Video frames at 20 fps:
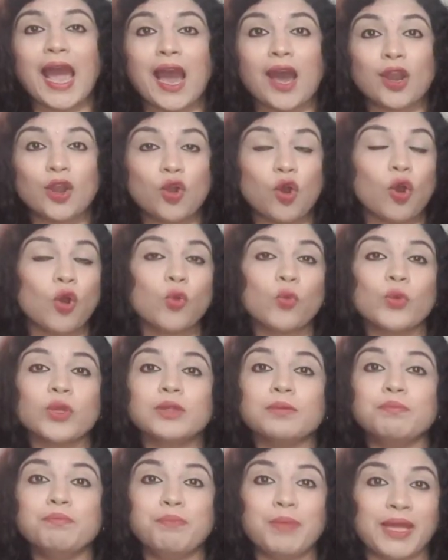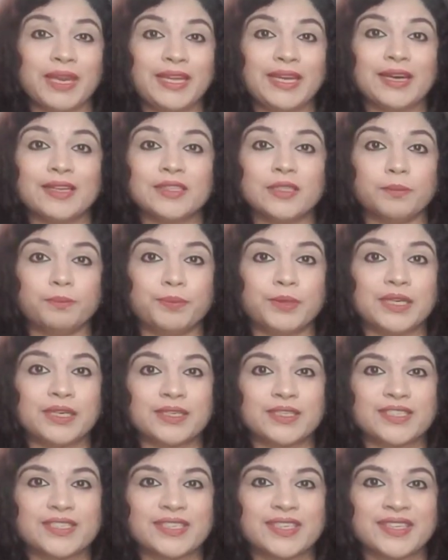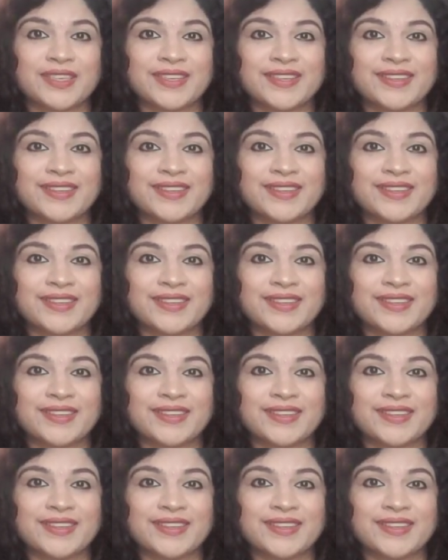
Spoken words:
along with many other perks.